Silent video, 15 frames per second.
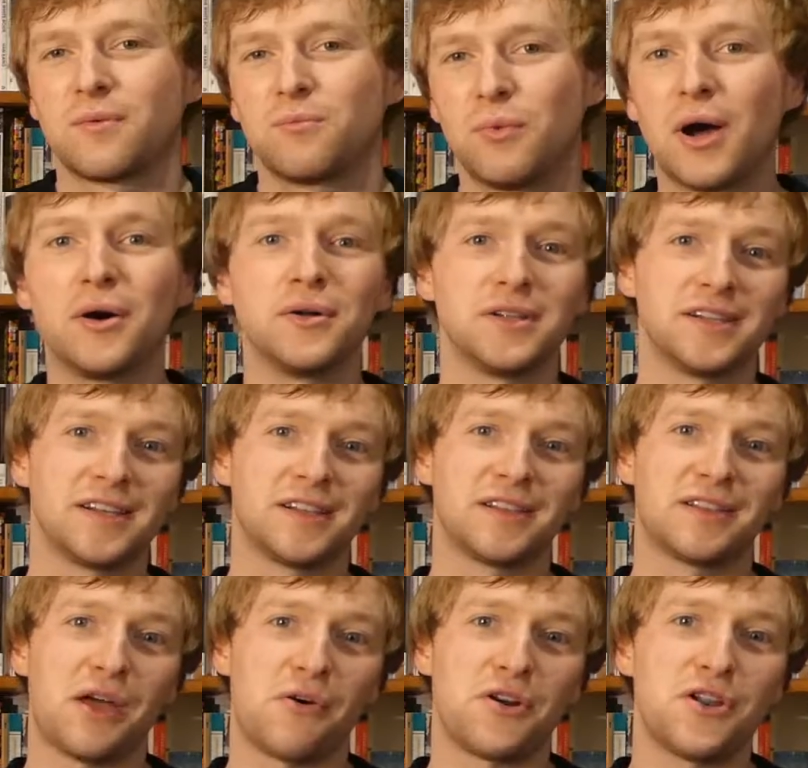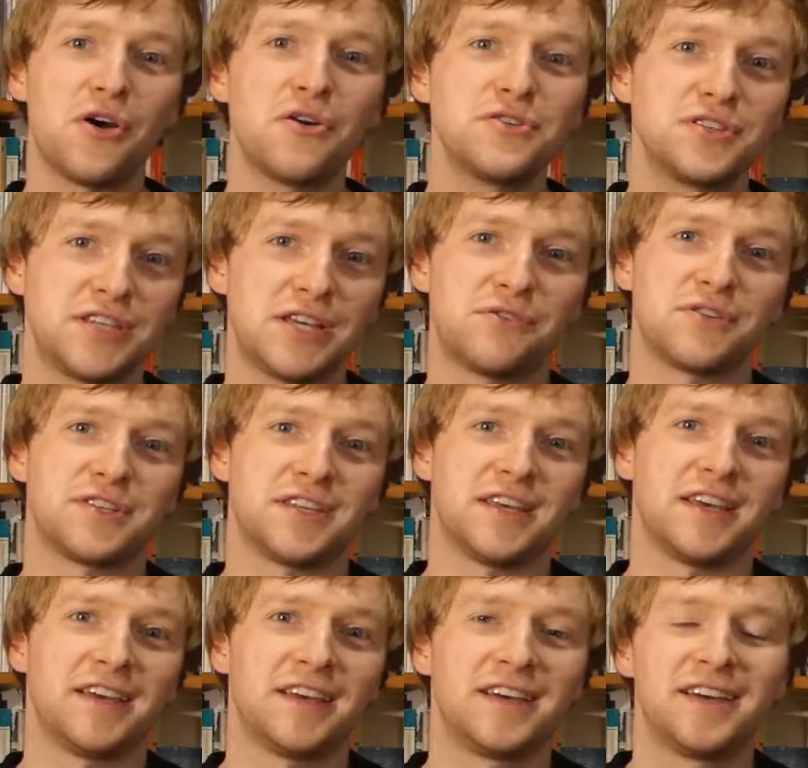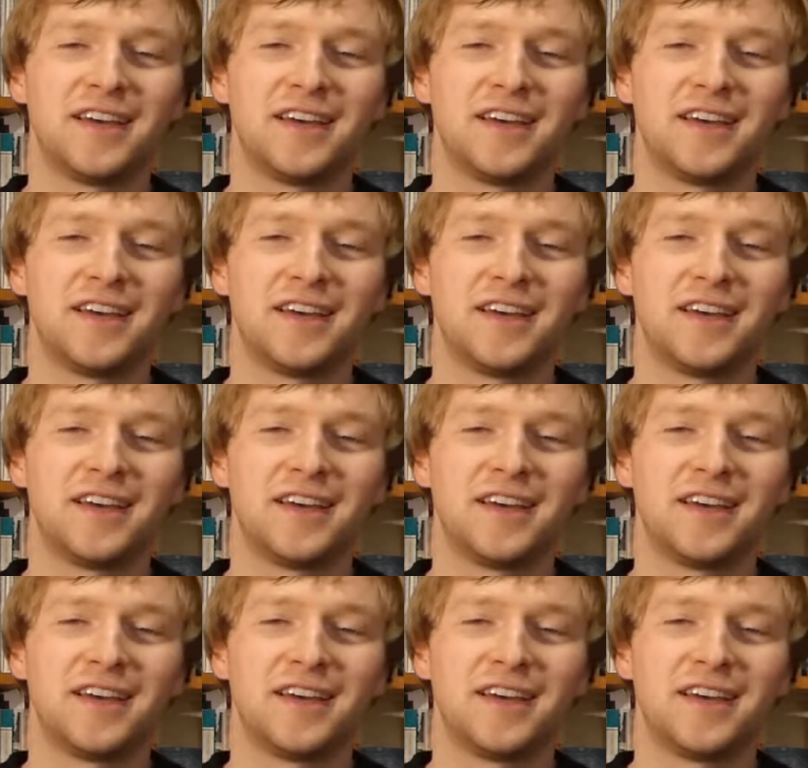Well, there are no secrets here.